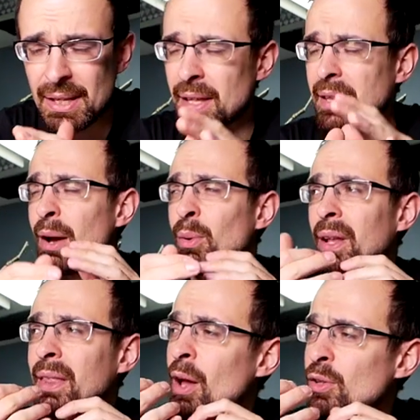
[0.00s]
said that I
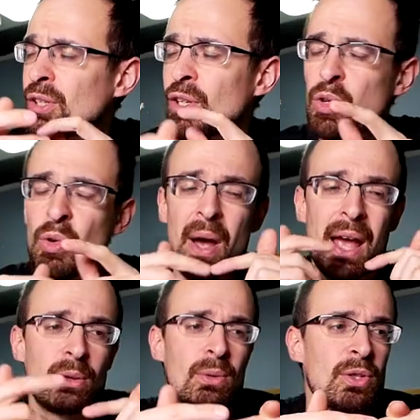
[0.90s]
will announce the new
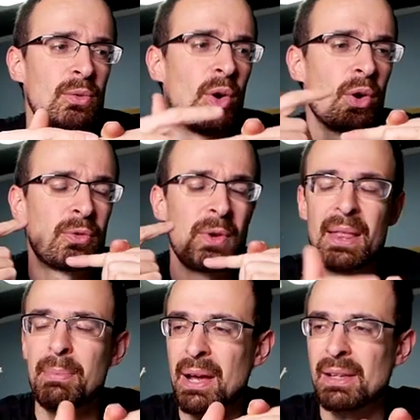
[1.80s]
address for
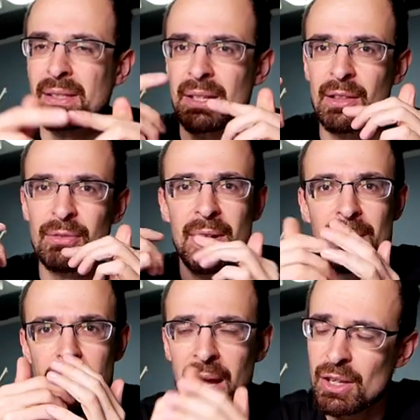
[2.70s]
fan mails and
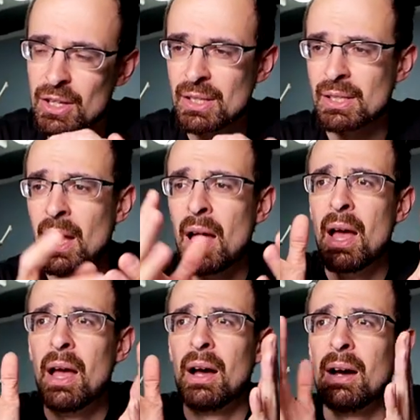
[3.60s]
fan packages.
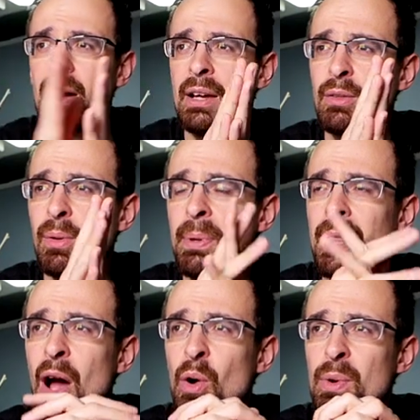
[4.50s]
Uh, it will be
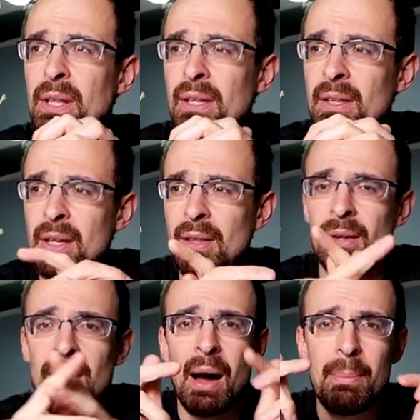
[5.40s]
now written in
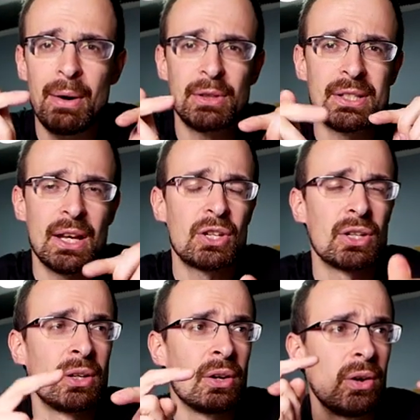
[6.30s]
the About
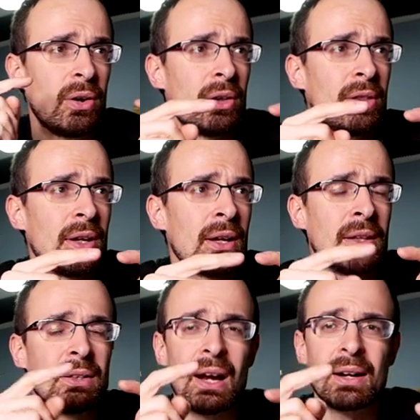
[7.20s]
section on
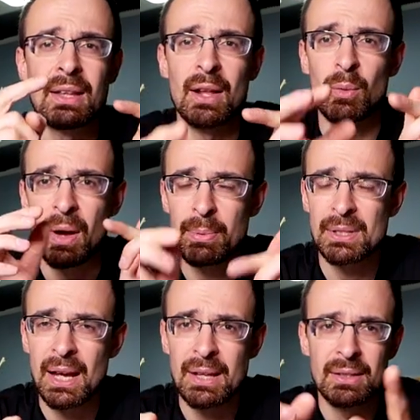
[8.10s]
the Dark Den
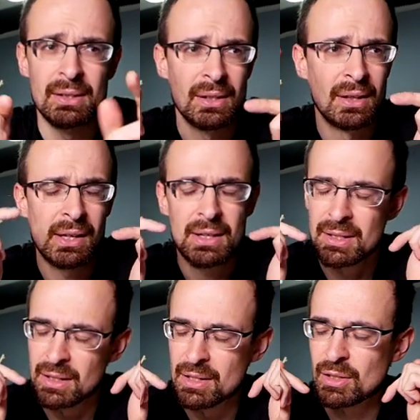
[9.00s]
website. The link is in the